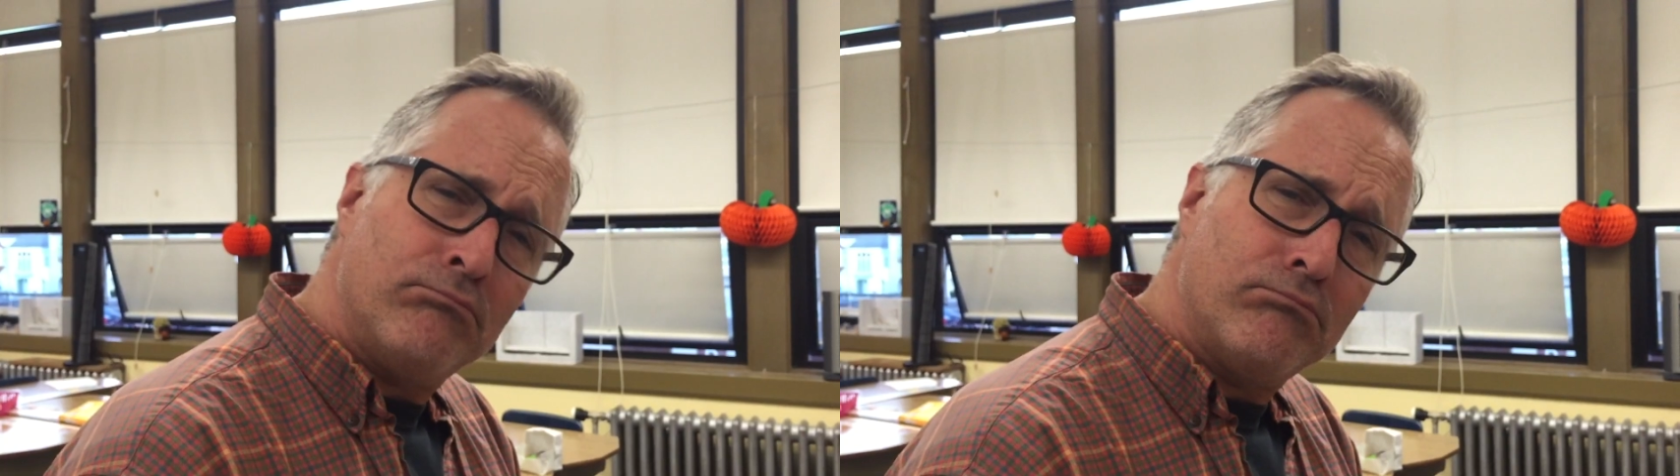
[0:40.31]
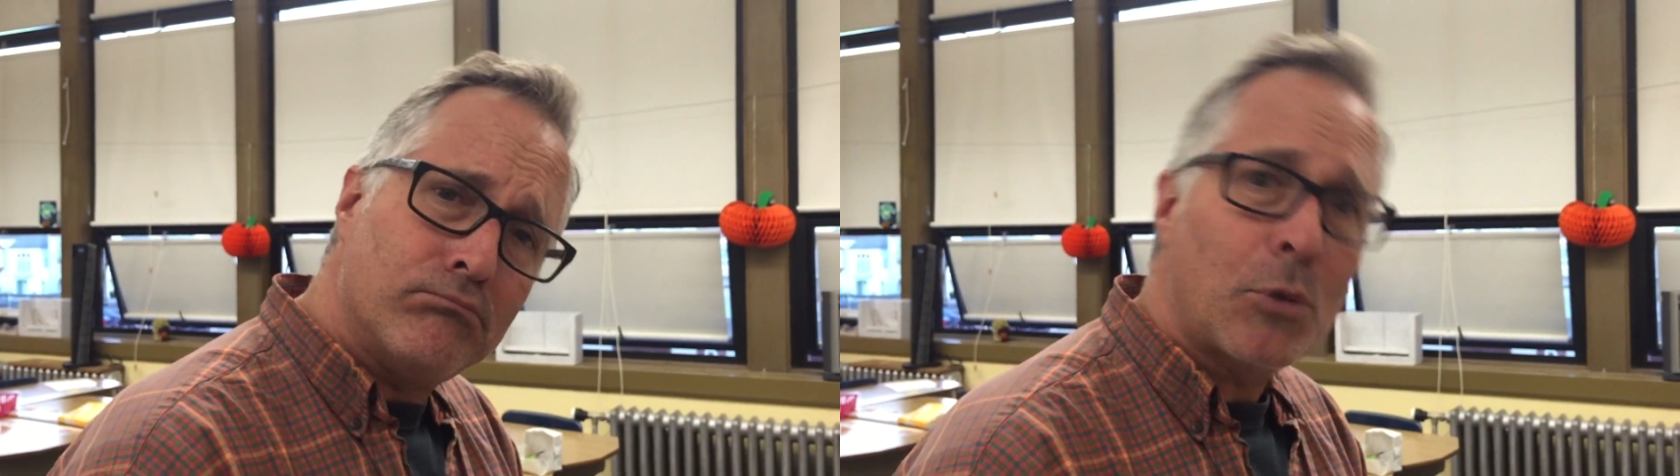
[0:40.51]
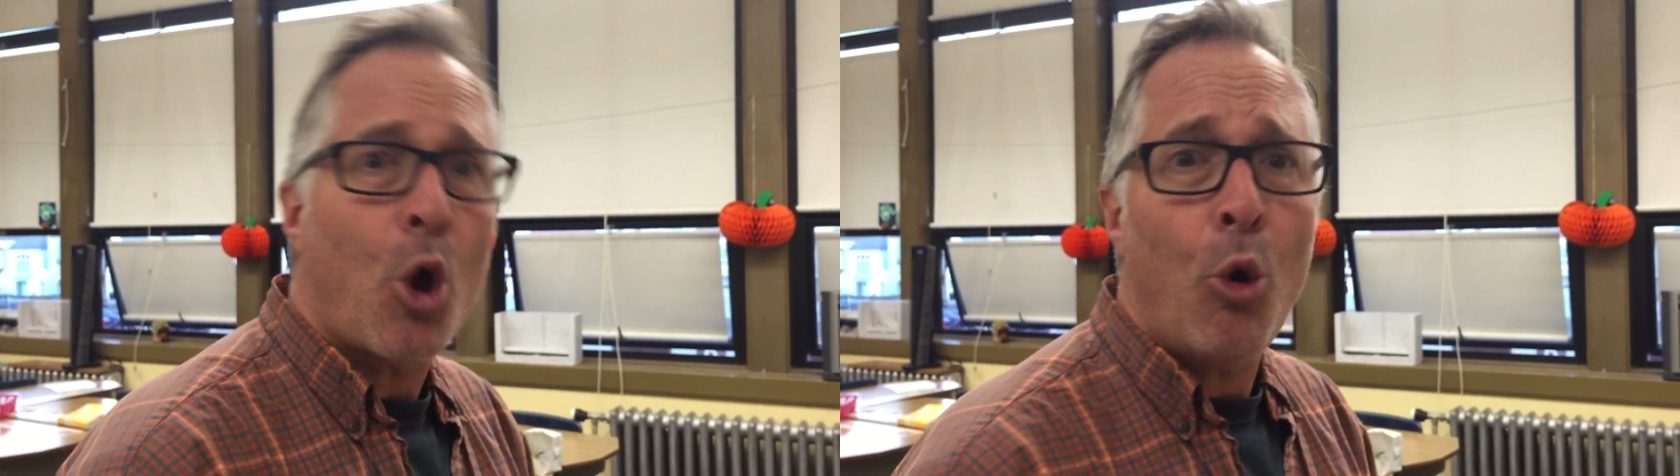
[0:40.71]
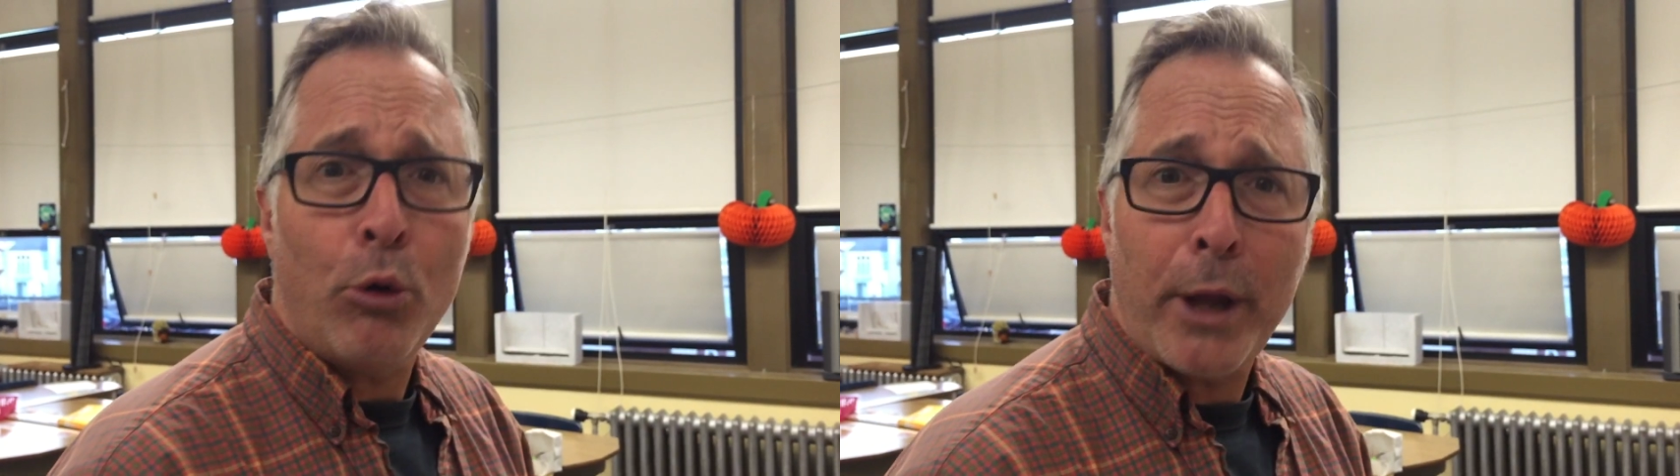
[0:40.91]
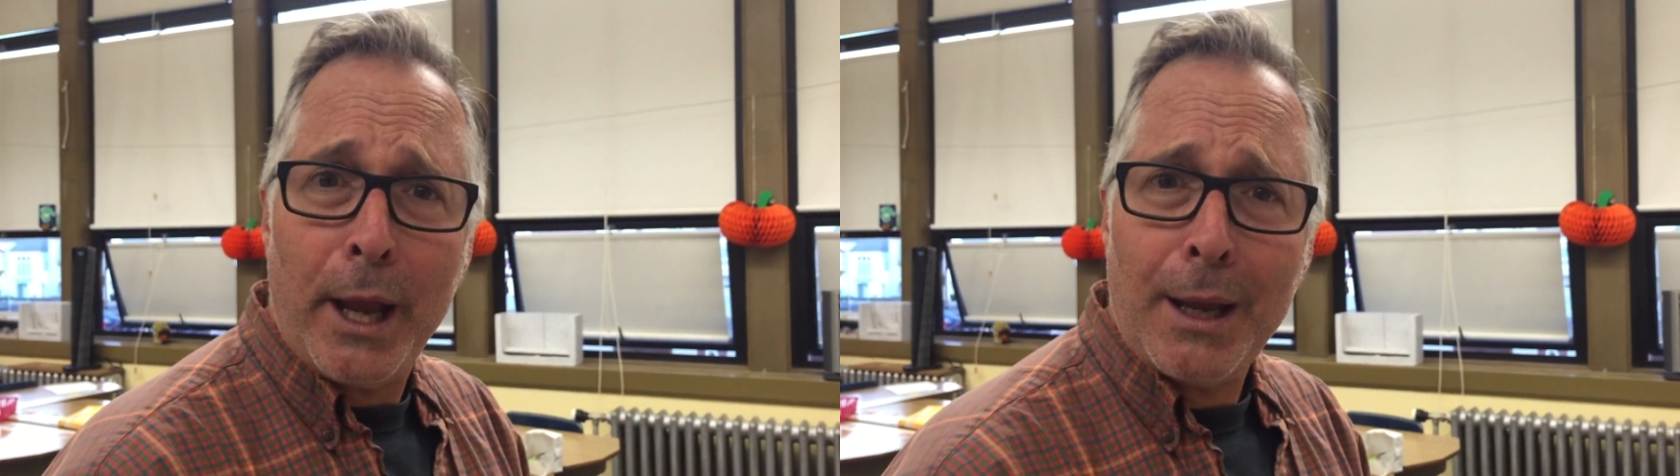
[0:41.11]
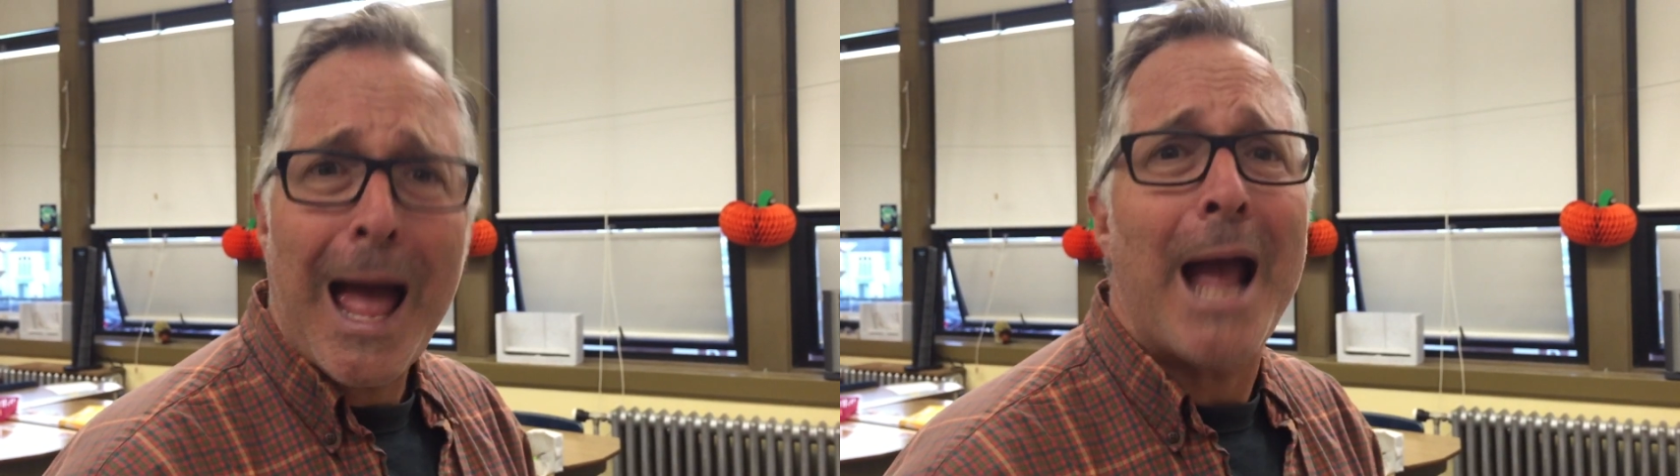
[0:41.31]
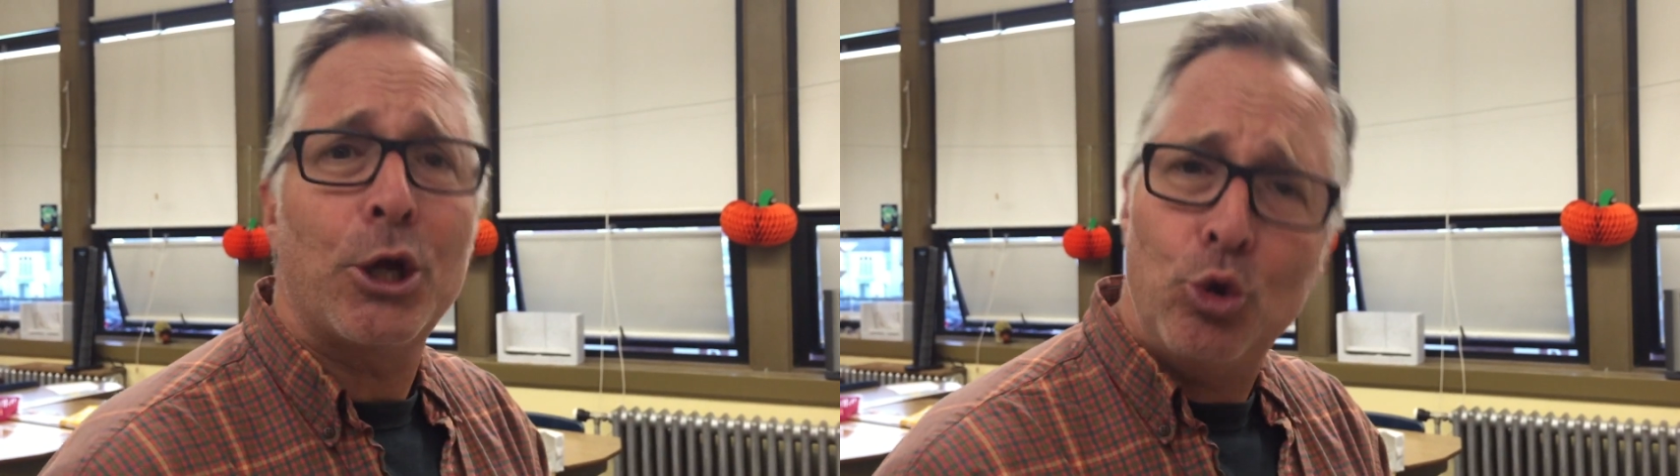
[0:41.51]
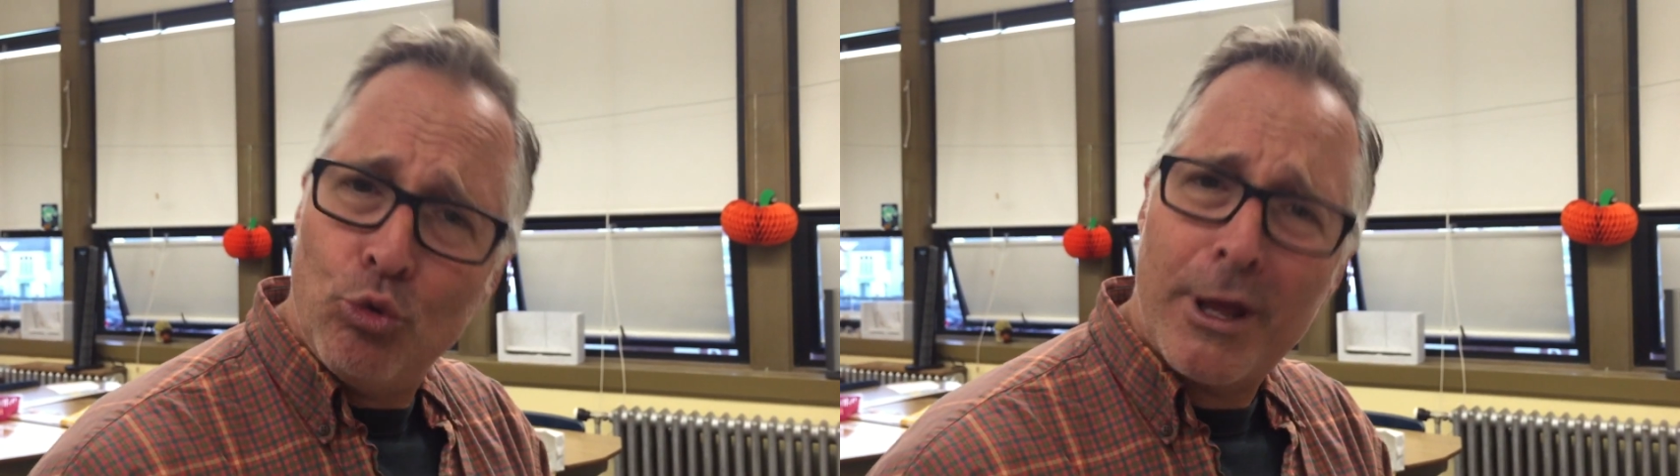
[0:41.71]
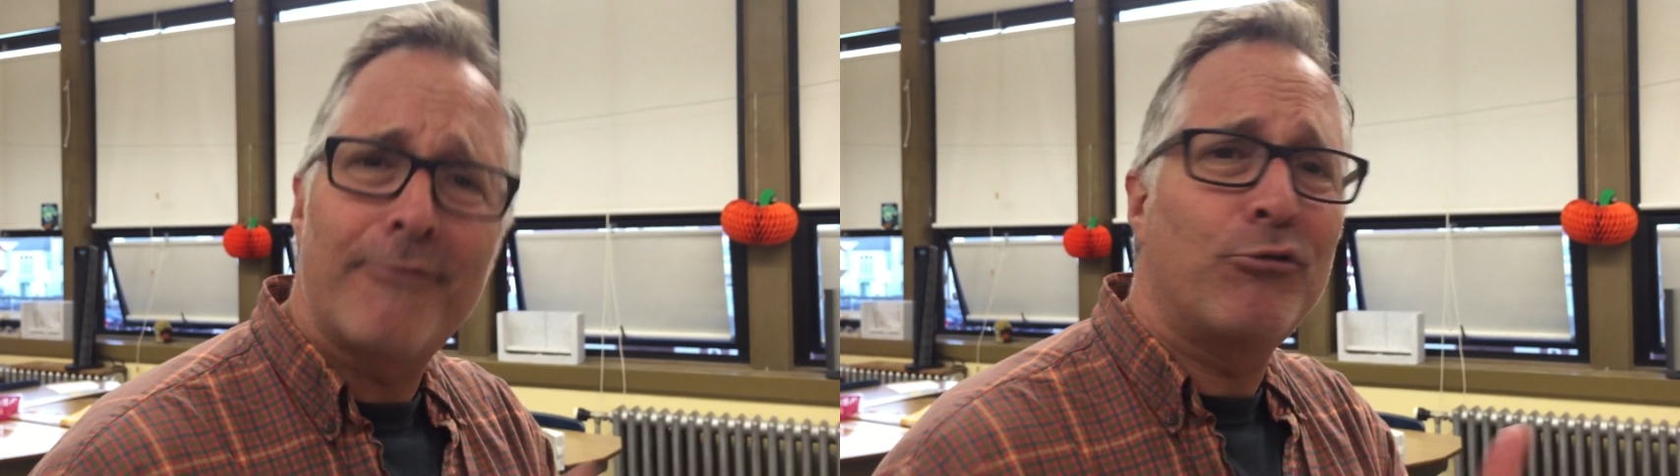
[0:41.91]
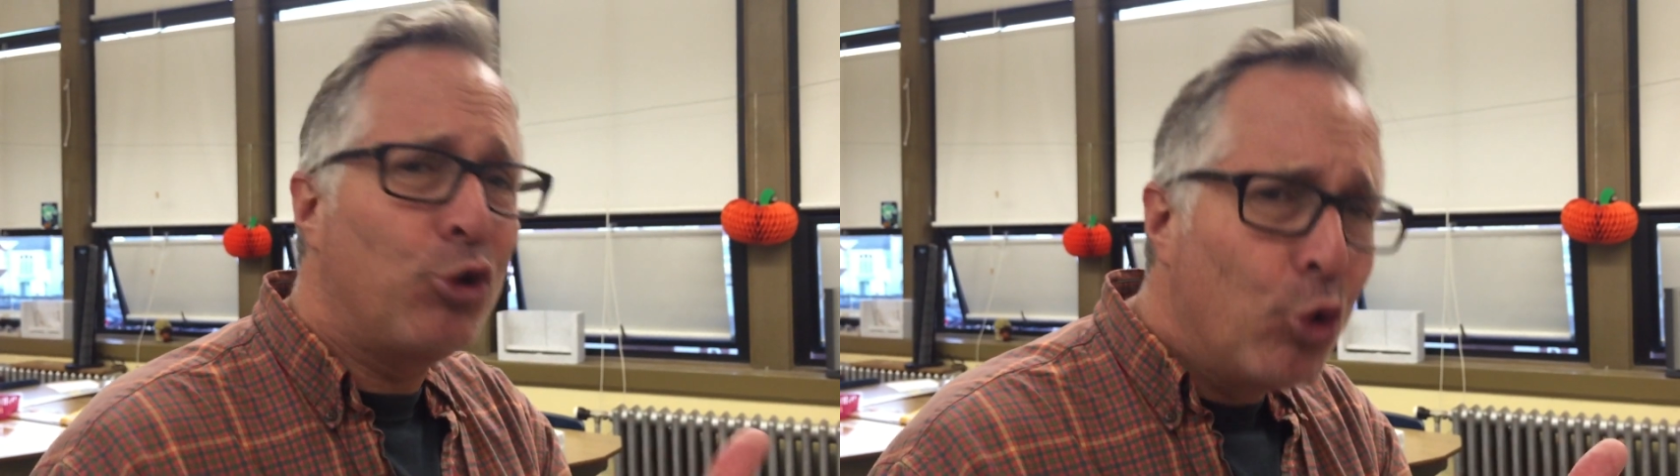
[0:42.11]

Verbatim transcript: Hmm, okay, I could do that for